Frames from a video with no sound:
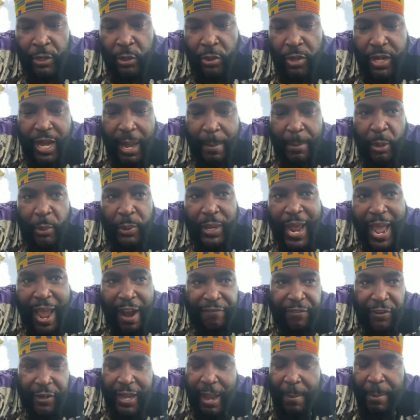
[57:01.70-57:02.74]
Who coming with
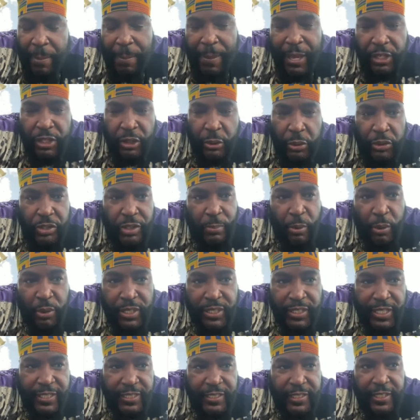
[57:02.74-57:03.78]
Africa? I'm going to make sure it's
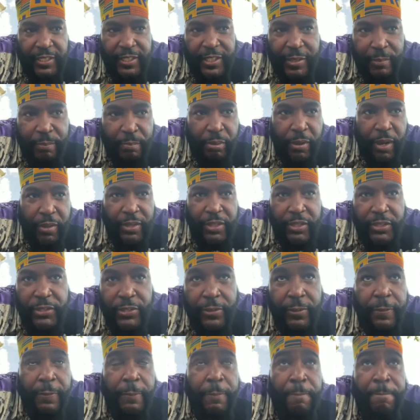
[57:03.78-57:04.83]
more sisters than
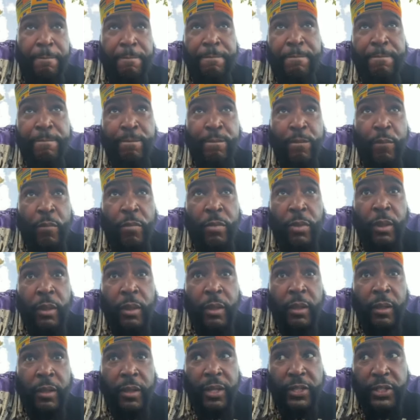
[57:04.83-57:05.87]
brothers.
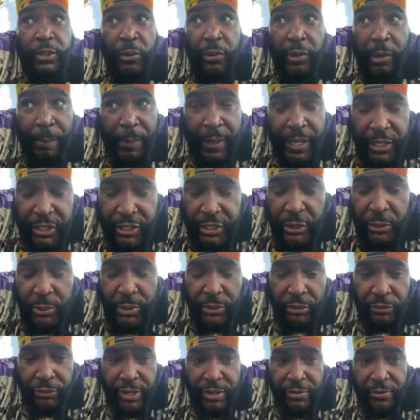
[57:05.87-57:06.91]
It's going to be a
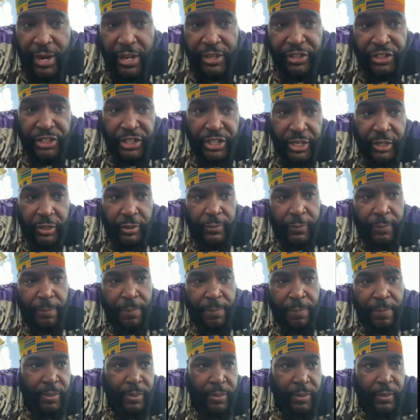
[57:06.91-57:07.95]
2-3 ratio.
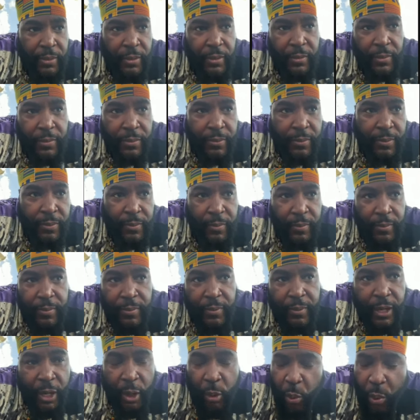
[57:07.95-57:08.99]

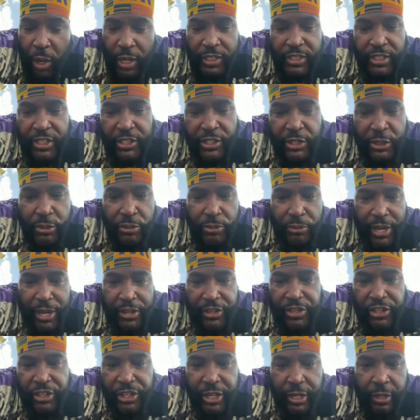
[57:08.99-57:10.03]
A 1-2
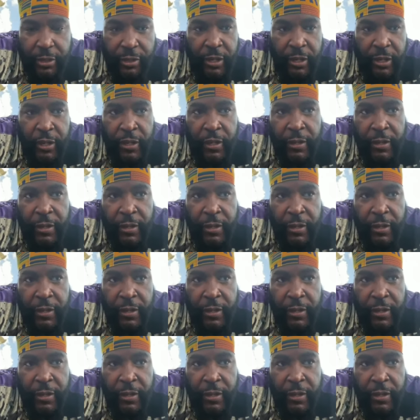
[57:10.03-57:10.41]
ratio.